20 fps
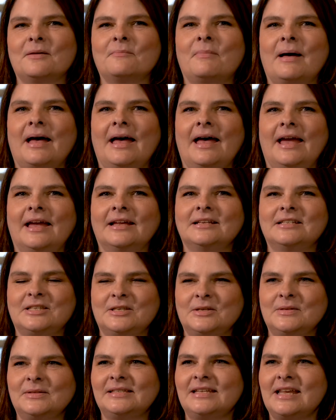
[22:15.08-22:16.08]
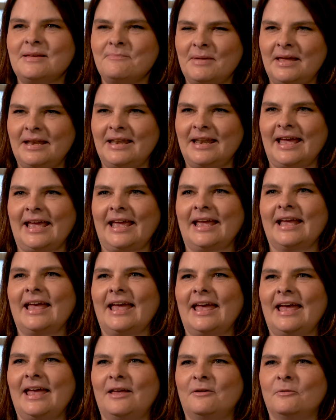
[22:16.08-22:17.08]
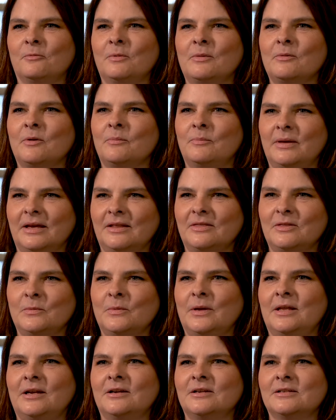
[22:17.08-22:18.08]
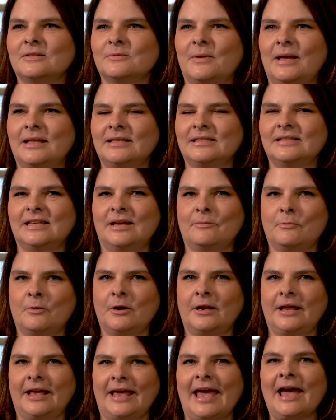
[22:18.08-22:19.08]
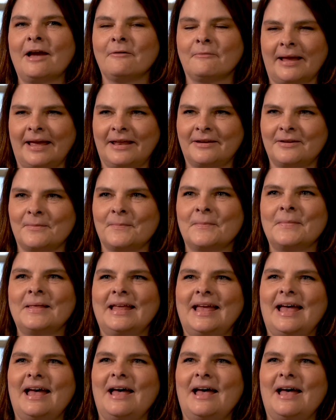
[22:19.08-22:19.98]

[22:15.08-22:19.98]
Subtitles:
by Tuesday midnight, and we will pick the winners Wednesday morning at random